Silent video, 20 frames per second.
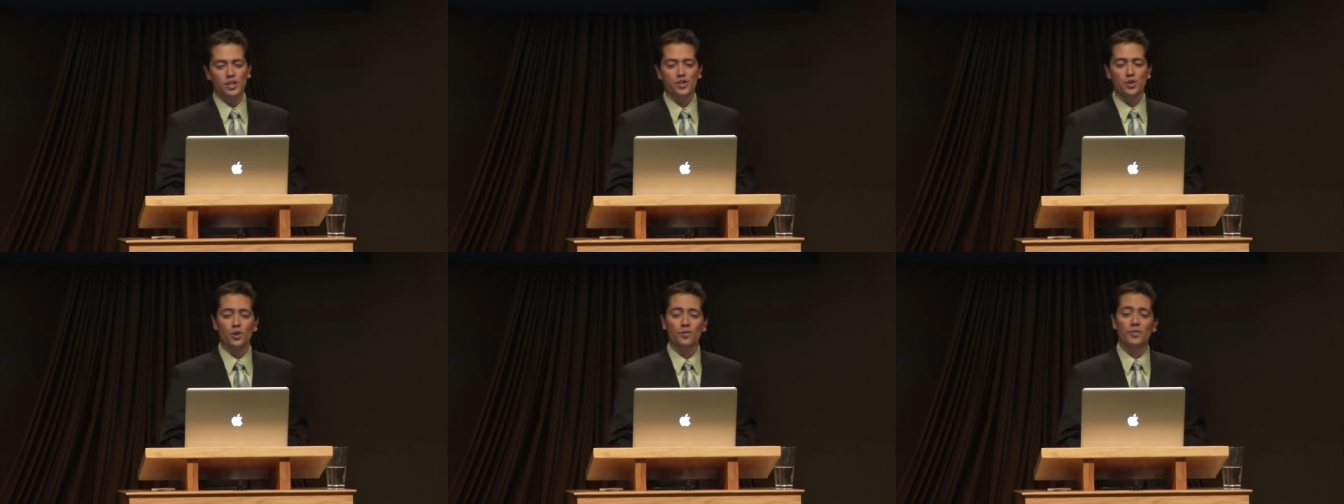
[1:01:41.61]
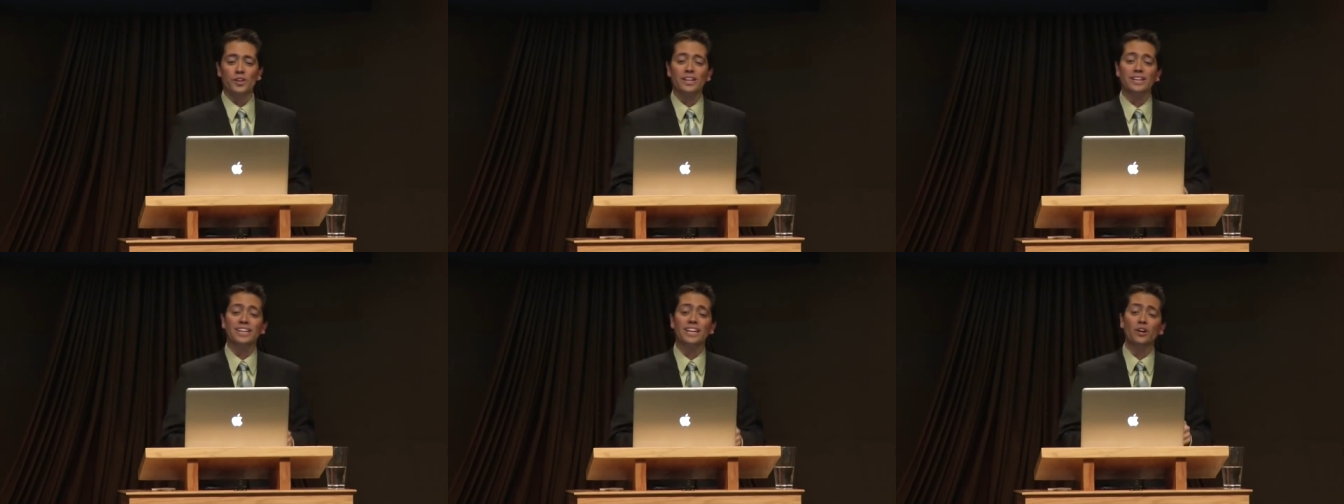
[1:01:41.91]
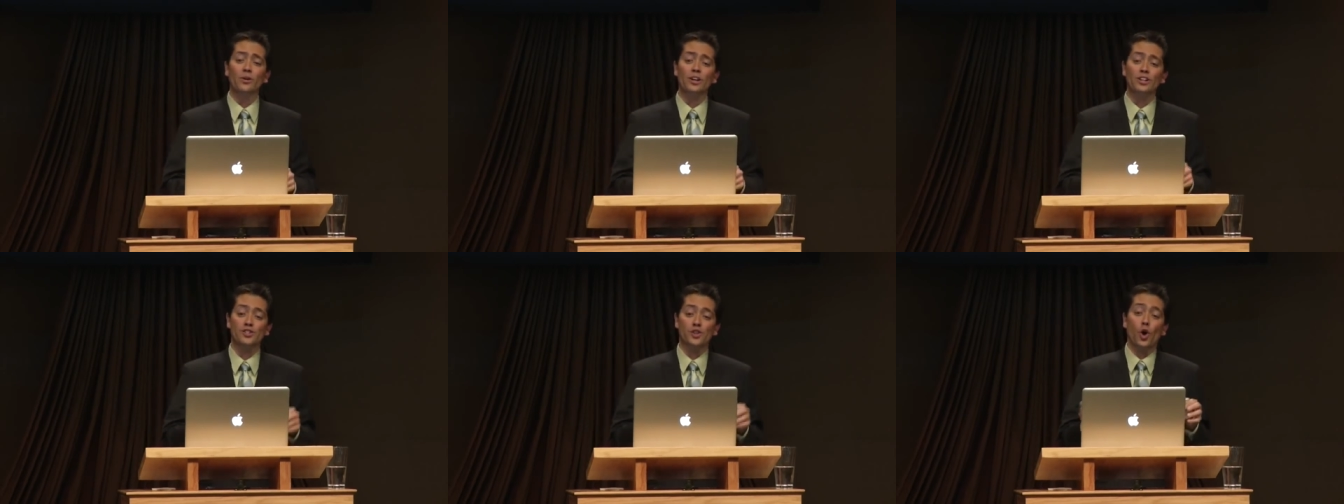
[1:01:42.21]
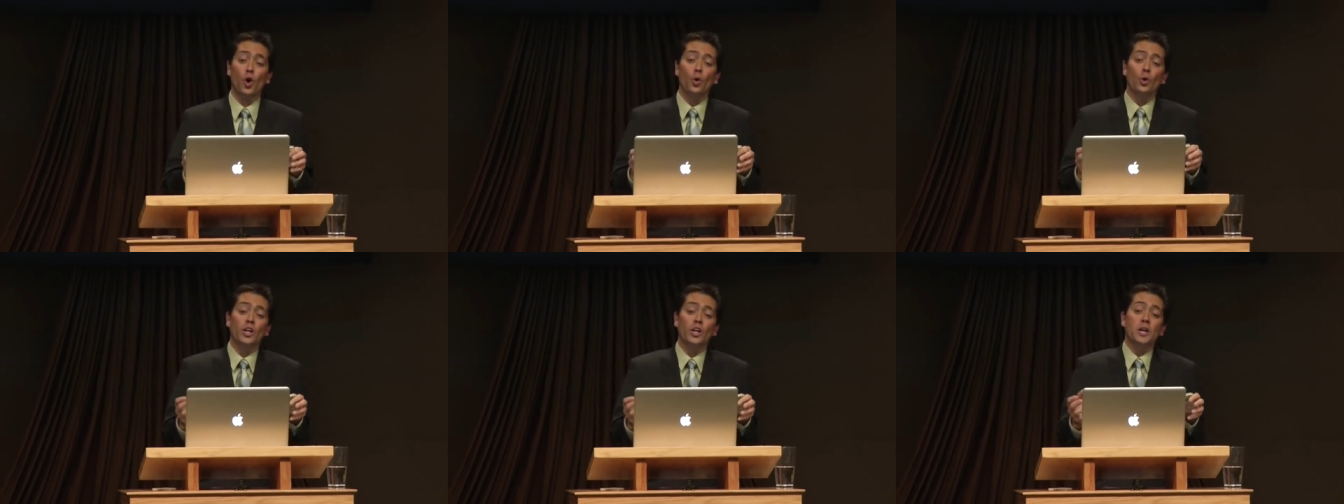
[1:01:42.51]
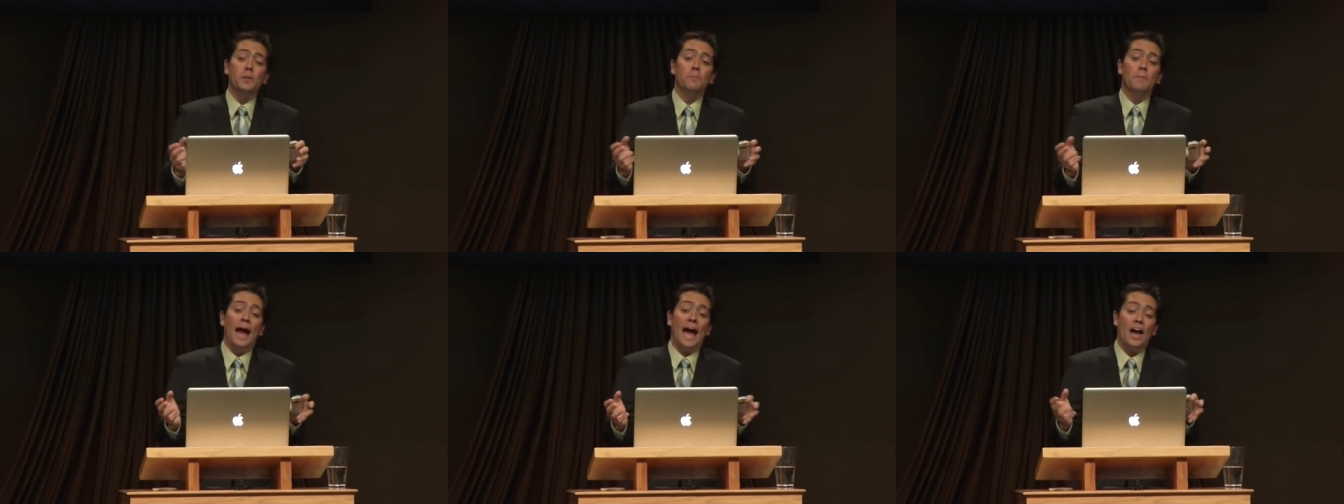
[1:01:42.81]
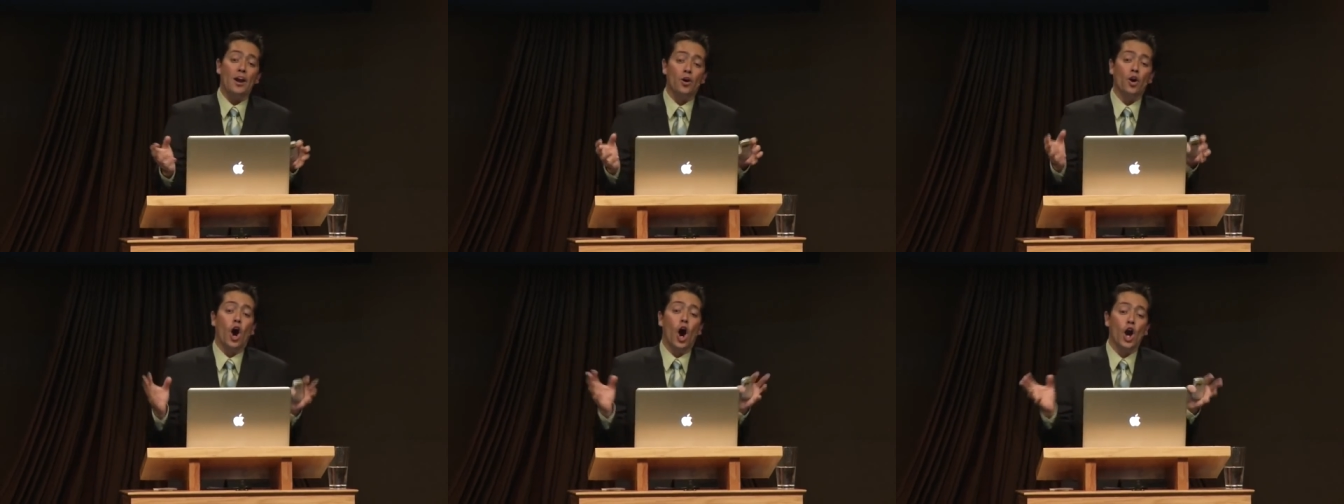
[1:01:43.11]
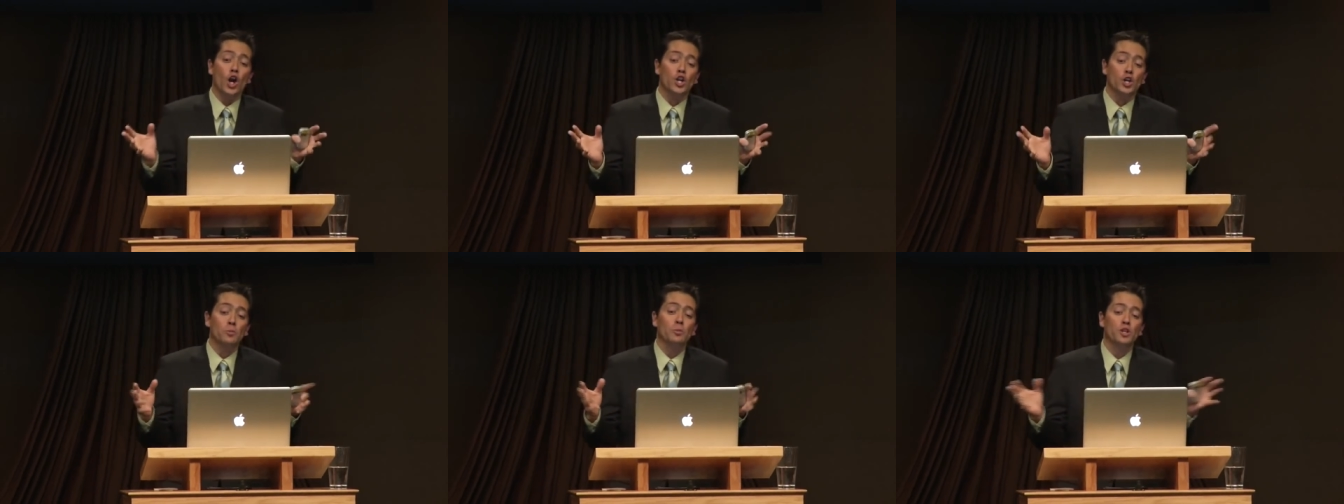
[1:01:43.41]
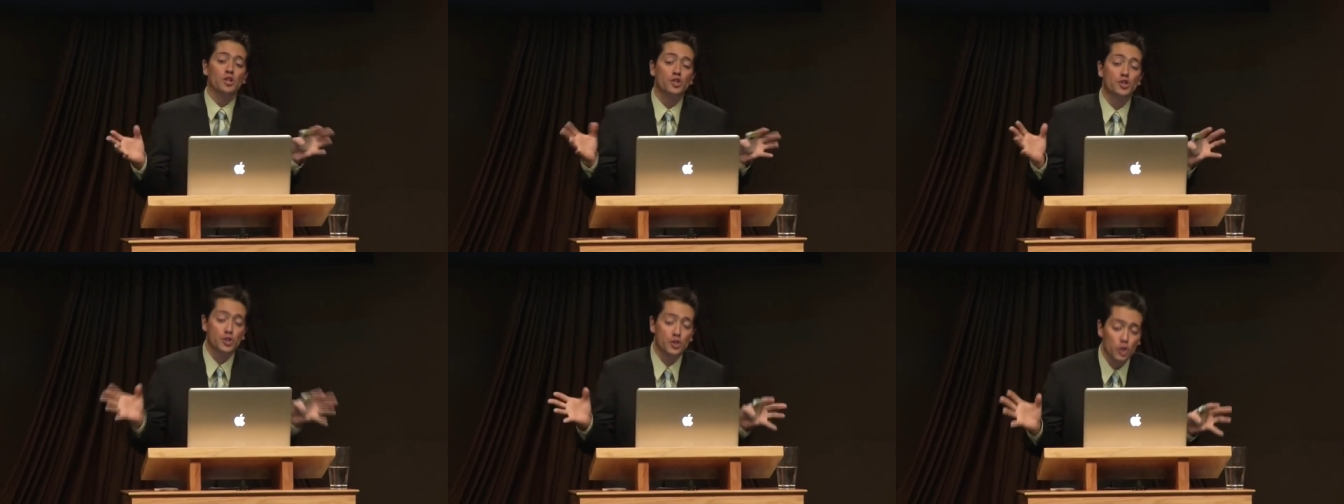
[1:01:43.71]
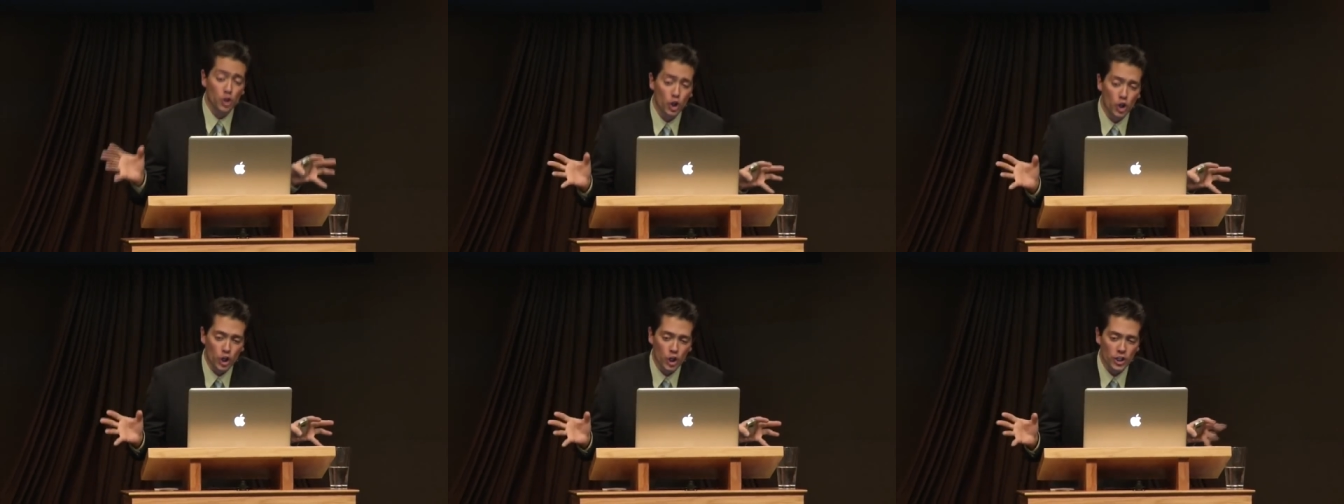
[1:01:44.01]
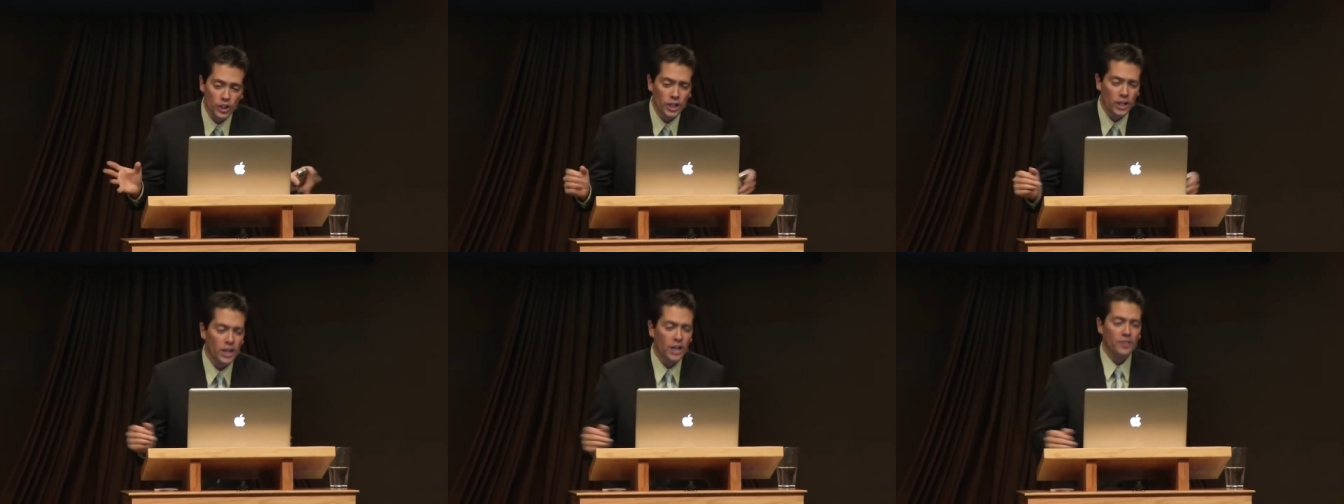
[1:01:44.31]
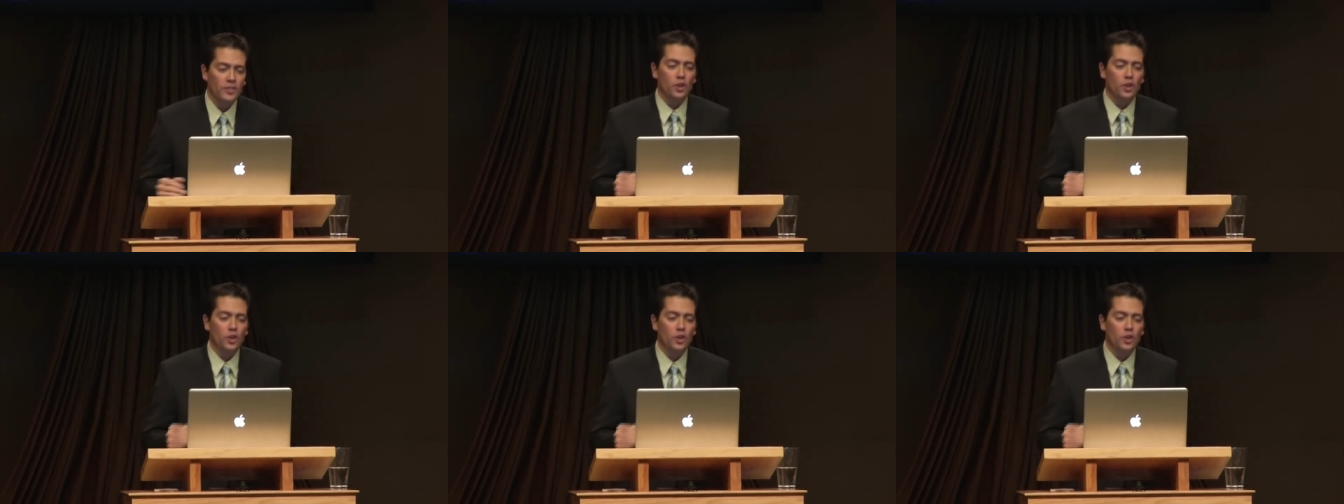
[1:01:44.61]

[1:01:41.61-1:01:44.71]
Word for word: So if the lyrics only matter argument stood,